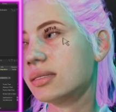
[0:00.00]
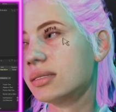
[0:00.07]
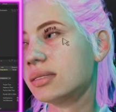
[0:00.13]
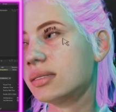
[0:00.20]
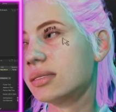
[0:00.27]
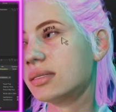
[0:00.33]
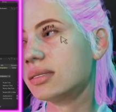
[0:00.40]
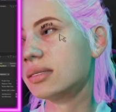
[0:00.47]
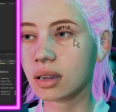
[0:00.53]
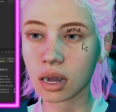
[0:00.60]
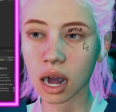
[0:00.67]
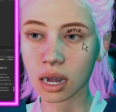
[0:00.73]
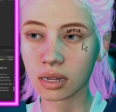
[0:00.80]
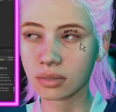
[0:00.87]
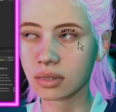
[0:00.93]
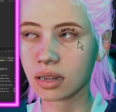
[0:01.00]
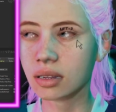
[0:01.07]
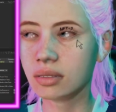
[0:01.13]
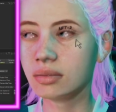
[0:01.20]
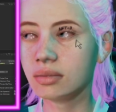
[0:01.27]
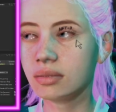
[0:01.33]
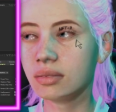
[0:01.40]
And right now
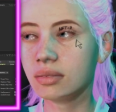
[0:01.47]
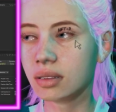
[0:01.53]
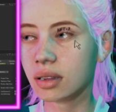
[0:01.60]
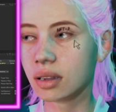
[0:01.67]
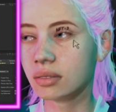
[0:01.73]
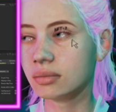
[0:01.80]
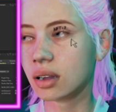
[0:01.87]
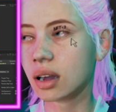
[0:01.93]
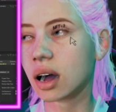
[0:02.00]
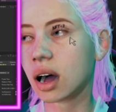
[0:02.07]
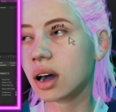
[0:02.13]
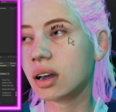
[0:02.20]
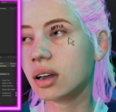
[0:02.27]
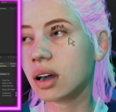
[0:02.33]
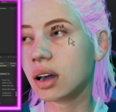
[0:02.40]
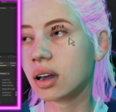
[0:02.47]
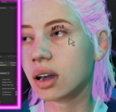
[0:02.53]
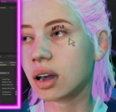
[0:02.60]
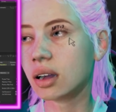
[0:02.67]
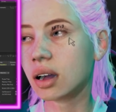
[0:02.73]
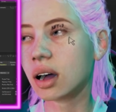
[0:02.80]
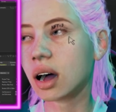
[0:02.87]
there is no way.
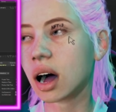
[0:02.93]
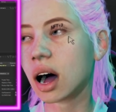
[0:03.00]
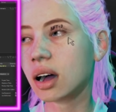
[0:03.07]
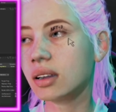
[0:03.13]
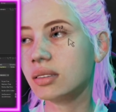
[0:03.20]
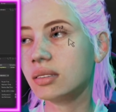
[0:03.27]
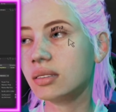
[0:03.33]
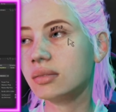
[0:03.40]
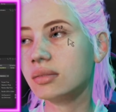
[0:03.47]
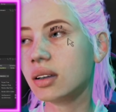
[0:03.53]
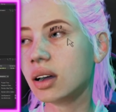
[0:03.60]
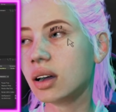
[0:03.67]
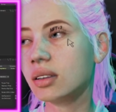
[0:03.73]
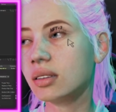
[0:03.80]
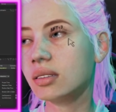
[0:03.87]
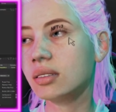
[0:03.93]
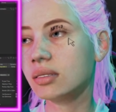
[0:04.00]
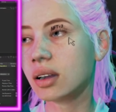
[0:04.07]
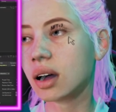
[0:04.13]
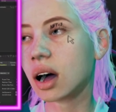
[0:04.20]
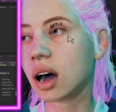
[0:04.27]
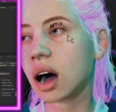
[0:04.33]
I just do
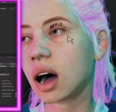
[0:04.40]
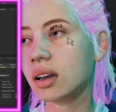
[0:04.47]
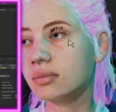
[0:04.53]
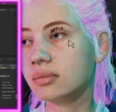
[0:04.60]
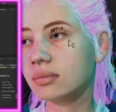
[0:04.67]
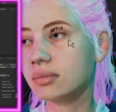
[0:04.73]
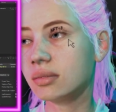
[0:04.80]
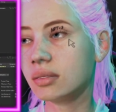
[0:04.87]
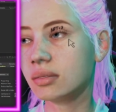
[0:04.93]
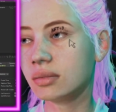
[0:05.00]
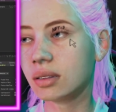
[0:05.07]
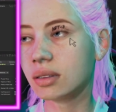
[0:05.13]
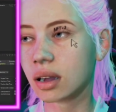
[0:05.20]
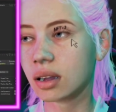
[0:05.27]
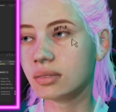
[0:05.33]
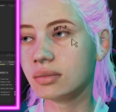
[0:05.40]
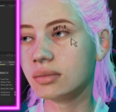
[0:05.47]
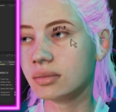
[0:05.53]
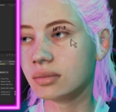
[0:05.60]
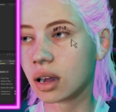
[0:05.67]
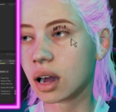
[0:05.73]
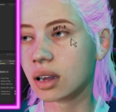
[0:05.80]
this and boom, it's
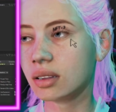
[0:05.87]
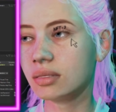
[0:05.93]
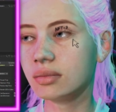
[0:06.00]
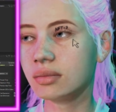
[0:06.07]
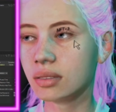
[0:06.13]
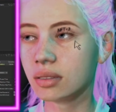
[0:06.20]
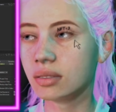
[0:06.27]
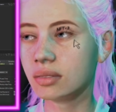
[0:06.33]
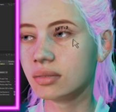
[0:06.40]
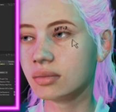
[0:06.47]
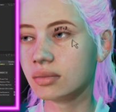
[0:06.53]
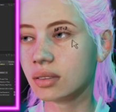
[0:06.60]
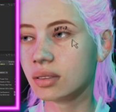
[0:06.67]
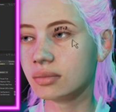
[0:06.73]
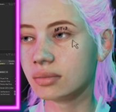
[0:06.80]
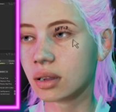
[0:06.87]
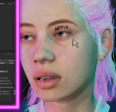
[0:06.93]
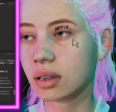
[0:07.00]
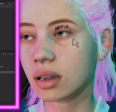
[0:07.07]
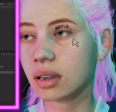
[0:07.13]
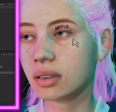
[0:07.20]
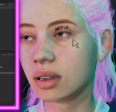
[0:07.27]
crashed. You
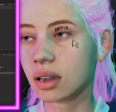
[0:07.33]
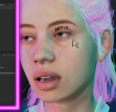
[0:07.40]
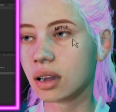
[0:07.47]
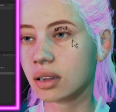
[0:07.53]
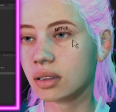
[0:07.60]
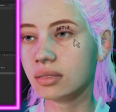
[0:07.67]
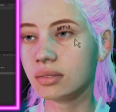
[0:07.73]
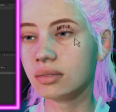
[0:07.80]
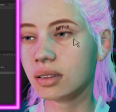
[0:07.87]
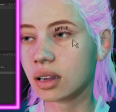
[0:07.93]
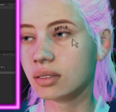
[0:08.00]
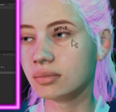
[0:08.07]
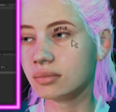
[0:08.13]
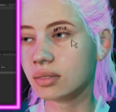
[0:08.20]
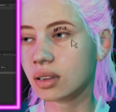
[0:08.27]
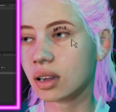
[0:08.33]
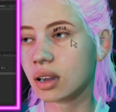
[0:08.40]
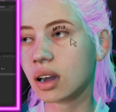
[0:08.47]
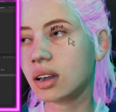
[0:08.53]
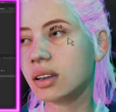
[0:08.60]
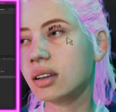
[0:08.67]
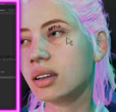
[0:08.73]
spawn anything, it's not
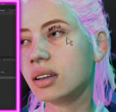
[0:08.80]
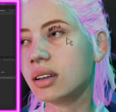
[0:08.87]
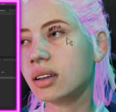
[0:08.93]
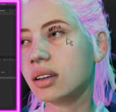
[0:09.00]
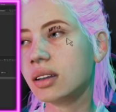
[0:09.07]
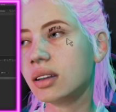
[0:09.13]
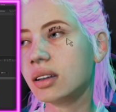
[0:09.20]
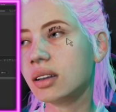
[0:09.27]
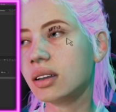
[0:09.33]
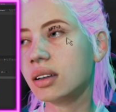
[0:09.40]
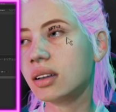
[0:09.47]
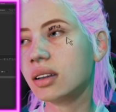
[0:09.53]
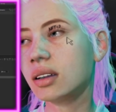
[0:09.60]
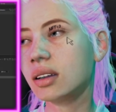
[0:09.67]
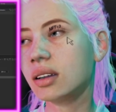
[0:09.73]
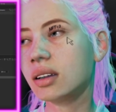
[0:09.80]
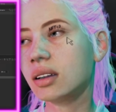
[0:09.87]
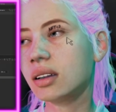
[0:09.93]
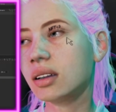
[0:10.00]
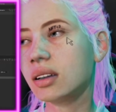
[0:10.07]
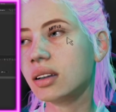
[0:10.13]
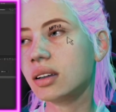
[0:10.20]
working.
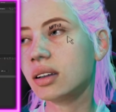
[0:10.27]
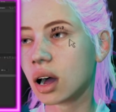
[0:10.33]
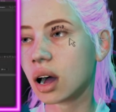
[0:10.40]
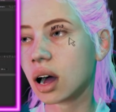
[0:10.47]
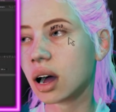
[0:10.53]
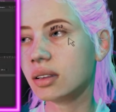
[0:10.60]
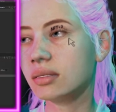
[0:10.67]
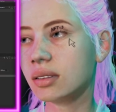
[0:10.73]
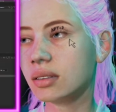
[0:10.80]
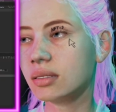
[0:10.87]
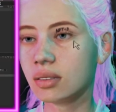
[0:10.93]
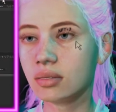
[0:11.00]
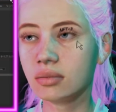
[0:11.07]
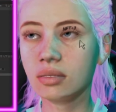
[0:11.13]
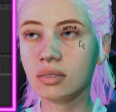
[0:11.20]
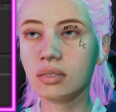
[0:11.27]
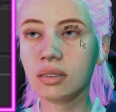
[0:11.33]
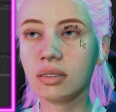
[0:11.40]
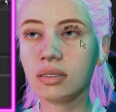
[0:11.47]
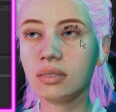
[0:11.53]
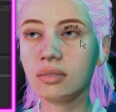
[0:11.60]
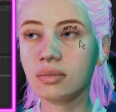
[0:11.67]
Oh my god,
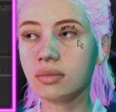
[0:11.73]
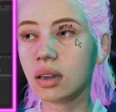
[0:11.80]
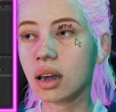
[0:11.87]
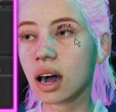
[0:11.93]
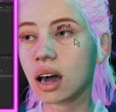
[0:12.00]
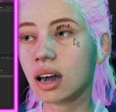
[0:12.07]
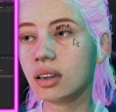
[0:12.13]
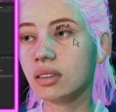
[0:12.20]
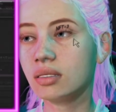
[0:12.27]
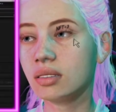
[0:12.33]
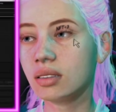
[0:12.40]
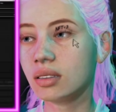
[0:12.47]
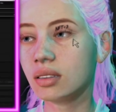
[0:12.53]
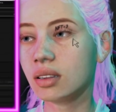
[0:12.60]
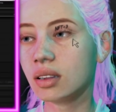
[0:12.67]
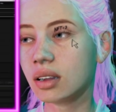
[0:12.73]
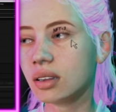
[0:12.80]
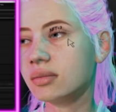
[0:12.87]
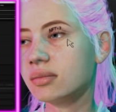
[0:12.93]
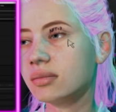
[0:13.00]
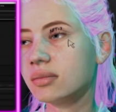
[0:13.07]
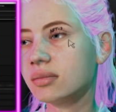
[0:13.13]
this is bad.
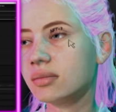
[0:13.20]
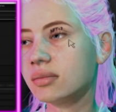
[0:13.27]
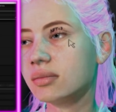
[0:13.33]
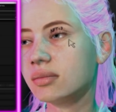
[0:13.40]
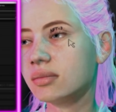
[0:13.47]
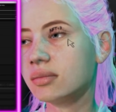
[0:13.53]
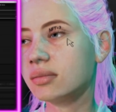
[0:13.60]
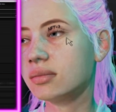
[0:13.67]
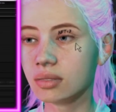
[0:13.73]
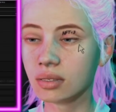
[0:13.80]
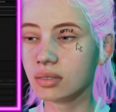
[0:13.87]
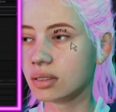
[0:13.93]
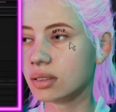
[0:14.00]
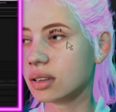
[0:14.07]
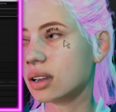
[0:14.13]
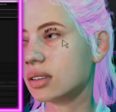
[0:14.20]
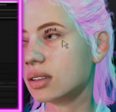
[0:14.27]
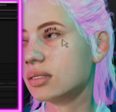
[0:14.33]
Both versions.